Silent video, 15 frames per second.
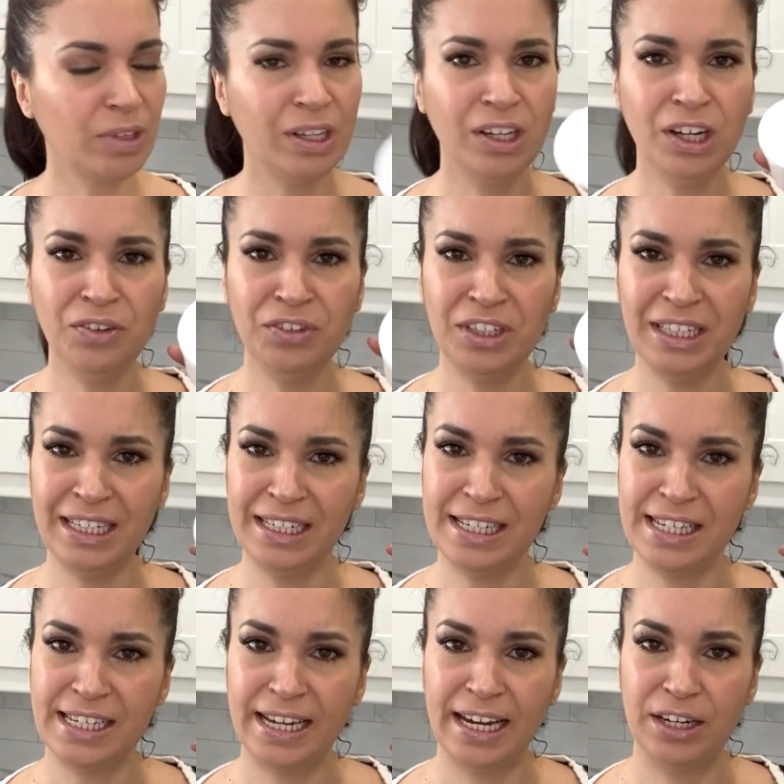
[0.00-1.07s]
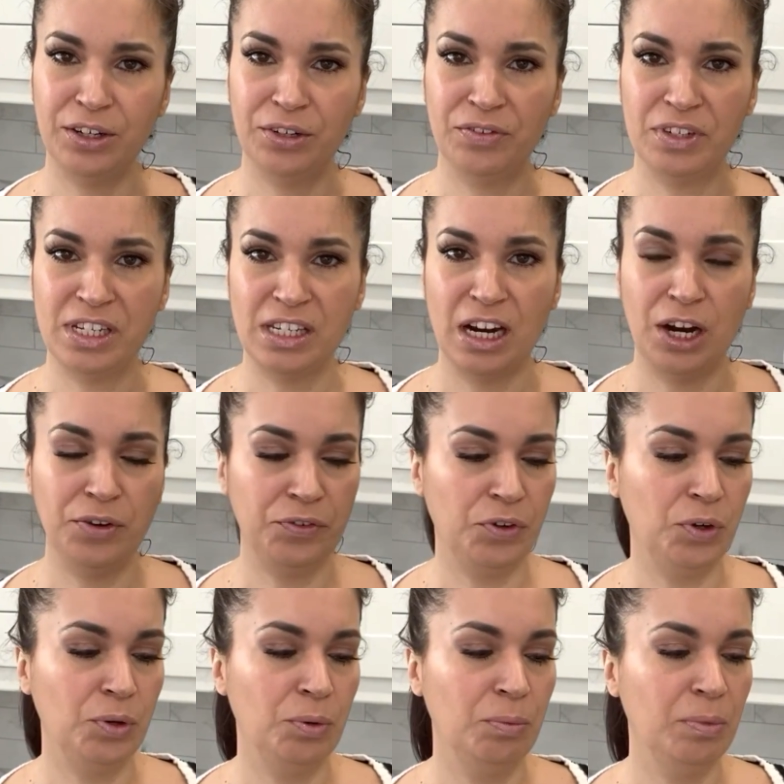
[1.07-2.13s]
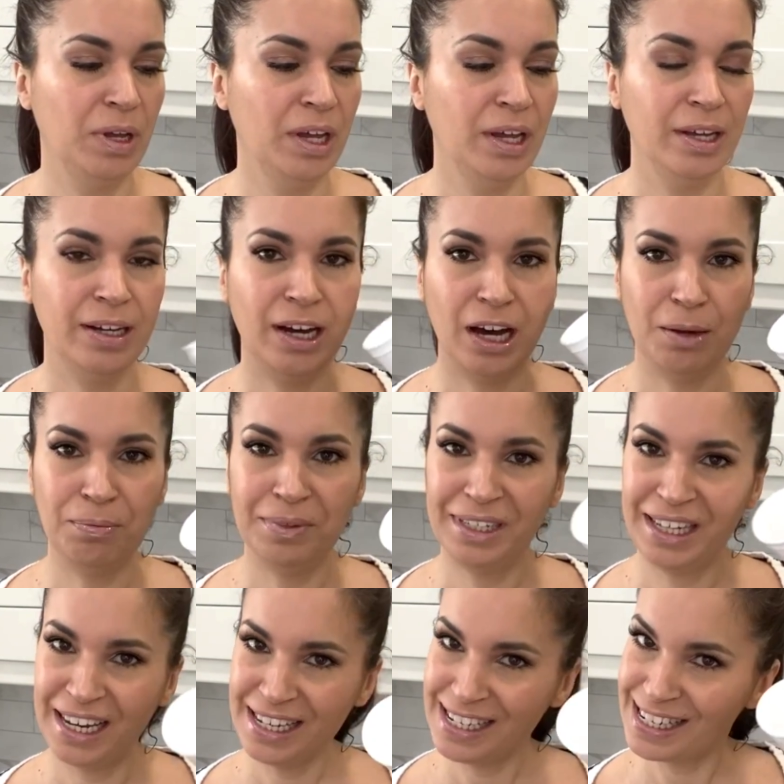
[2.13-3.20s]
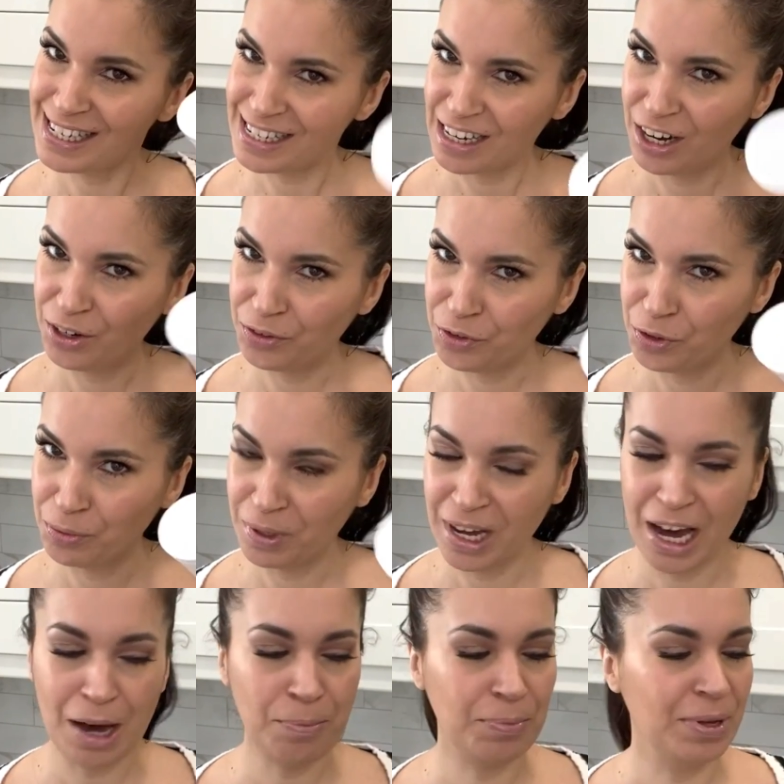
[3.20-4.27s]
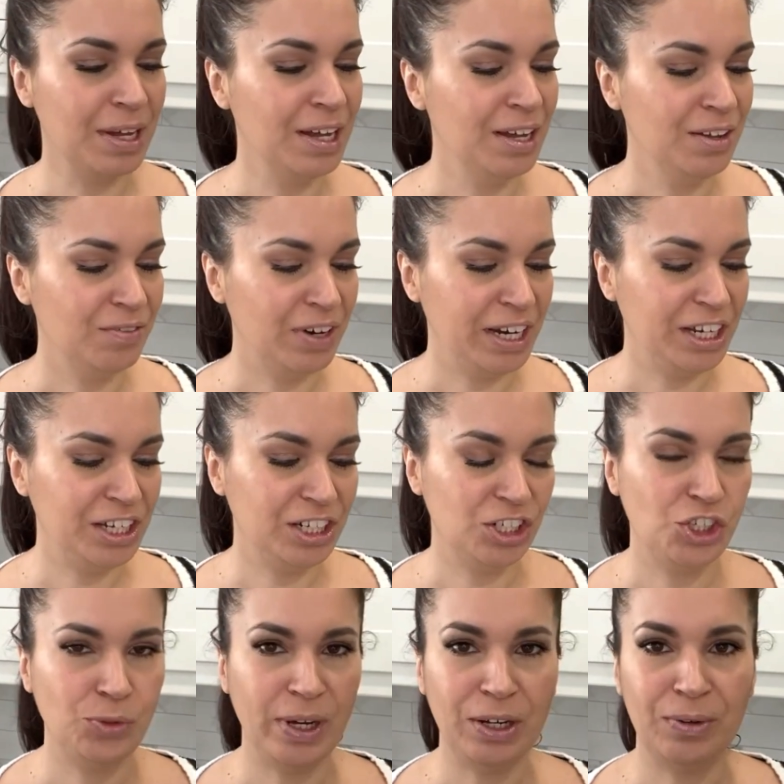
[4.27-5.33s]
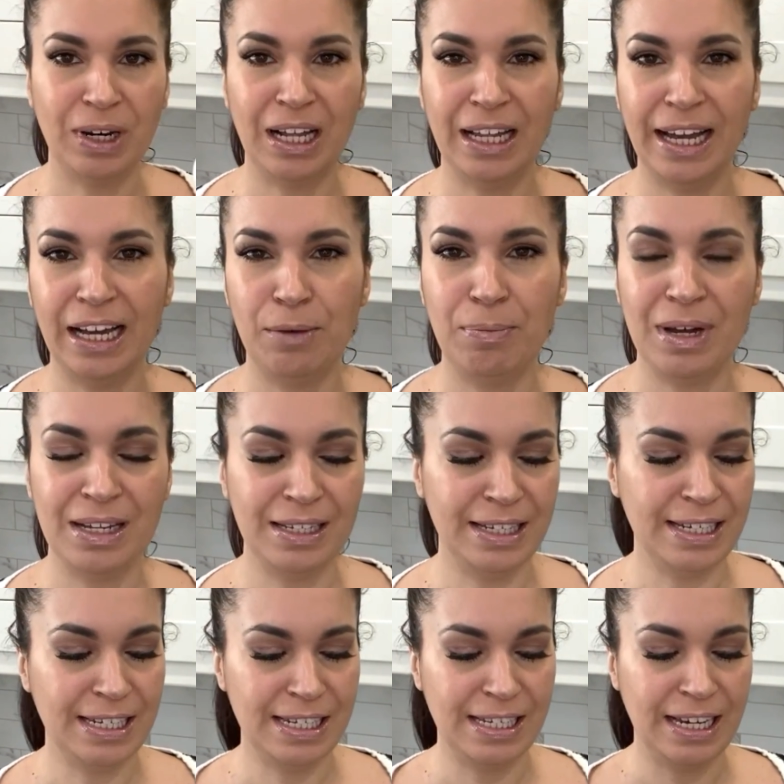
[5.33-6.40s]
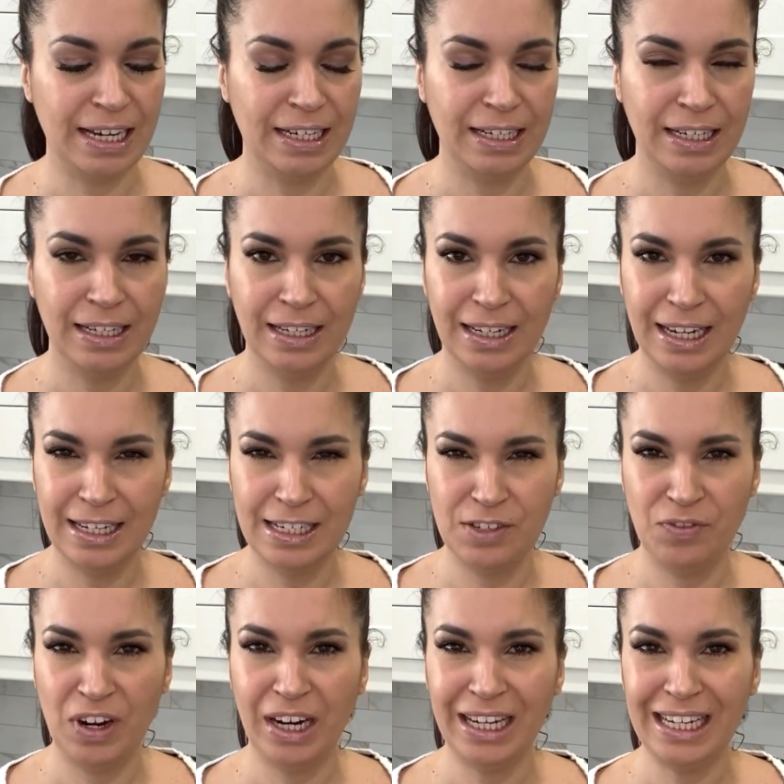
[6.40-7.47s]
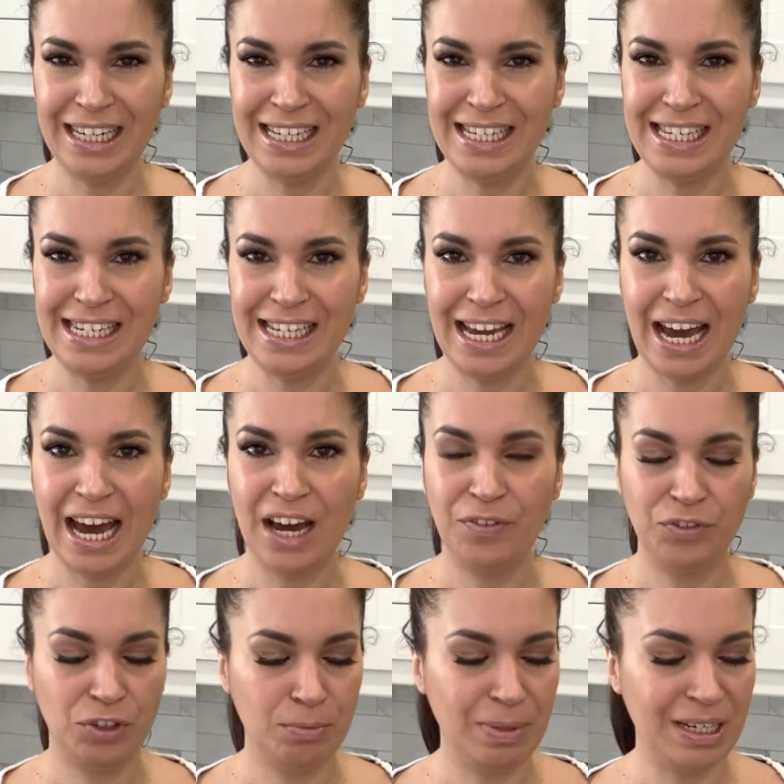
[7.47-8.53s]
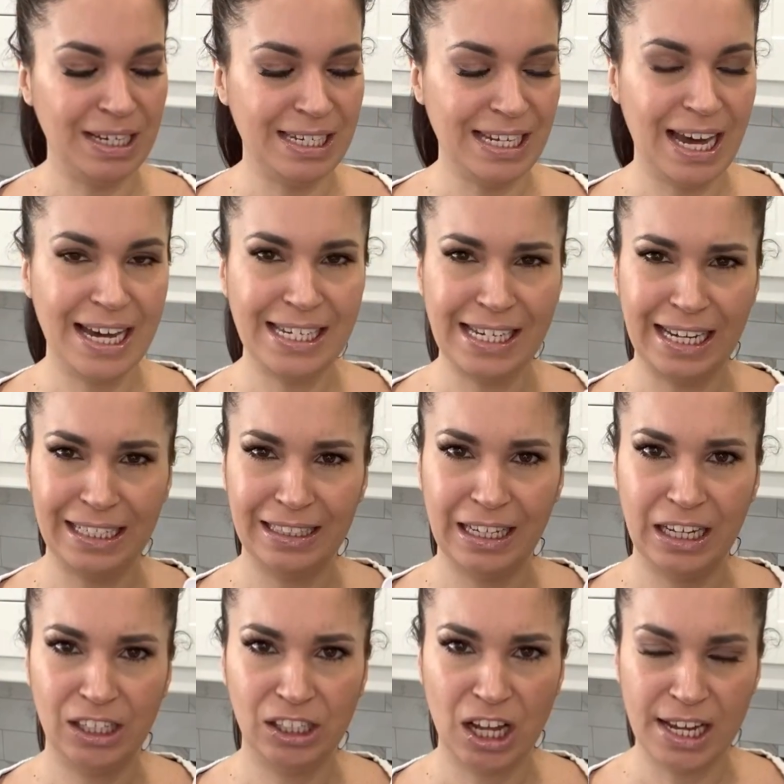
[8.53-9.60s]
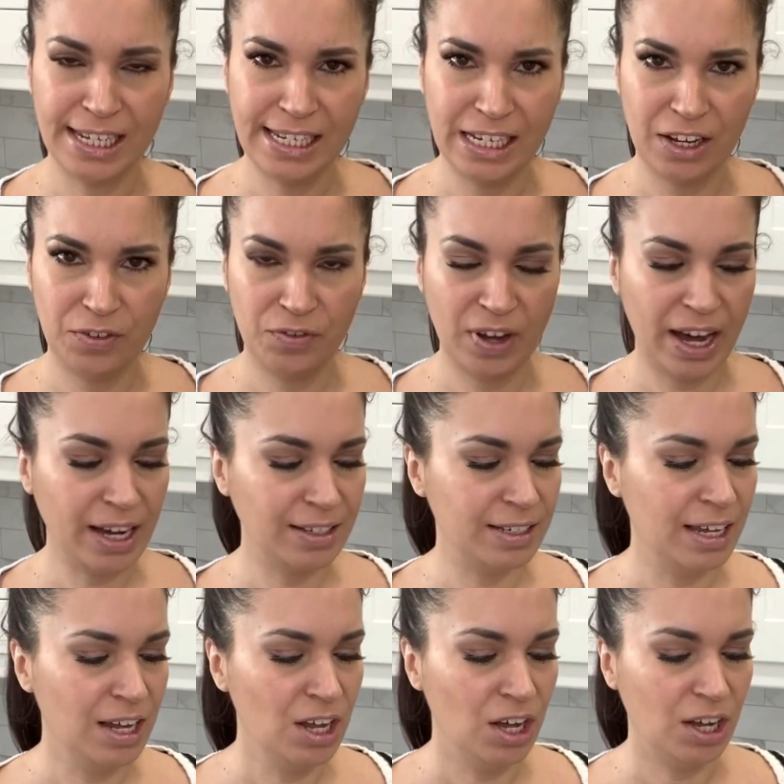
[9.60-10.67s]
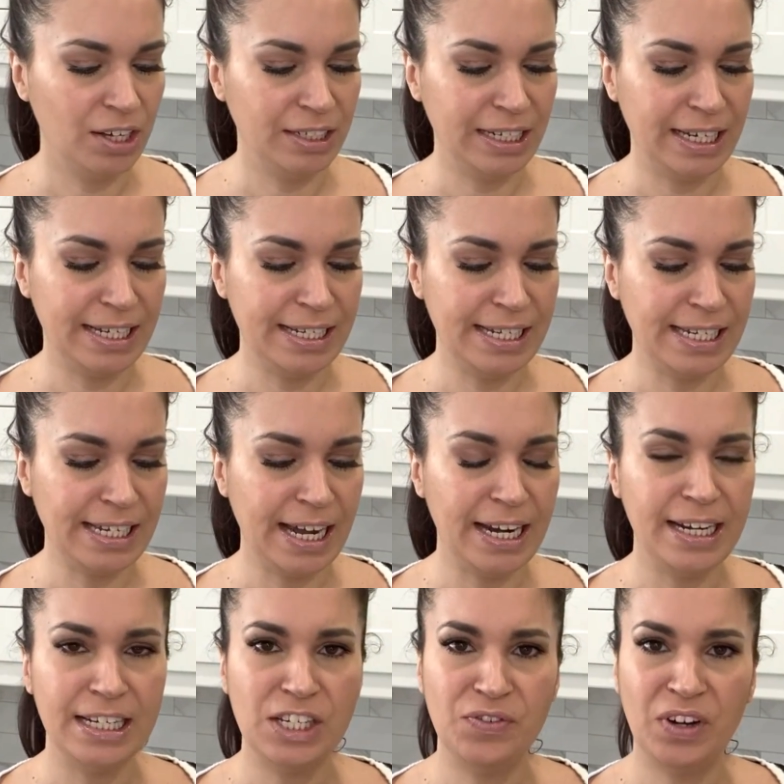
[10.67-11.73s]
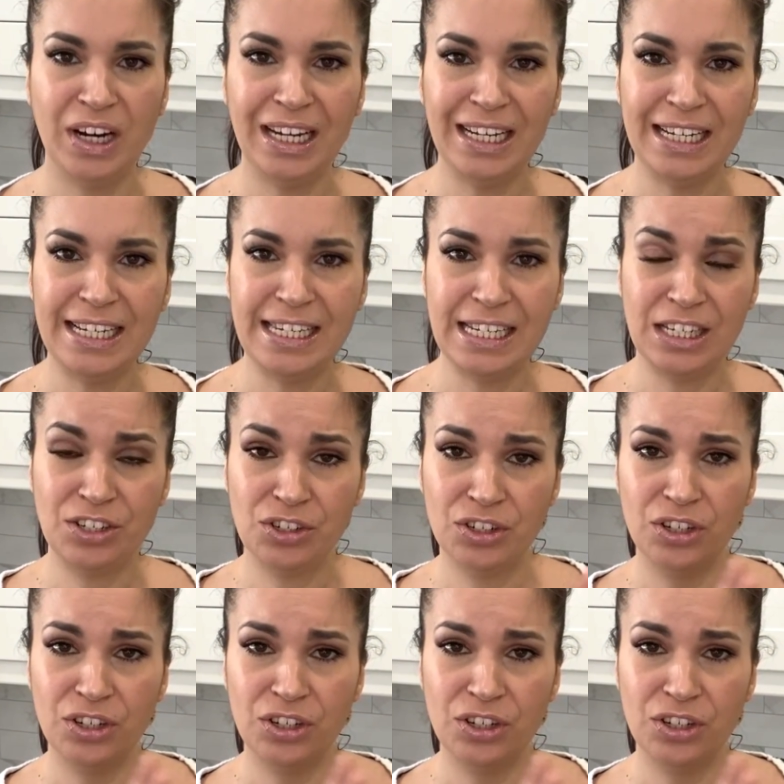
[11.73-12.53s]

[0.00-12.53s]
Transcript: cover the inside of a styrofoam cup. Yes, styrofoam cup. Very good trick. What I like about this is that it's very easy after, because it has like that glossy effect on the inside. It's very easy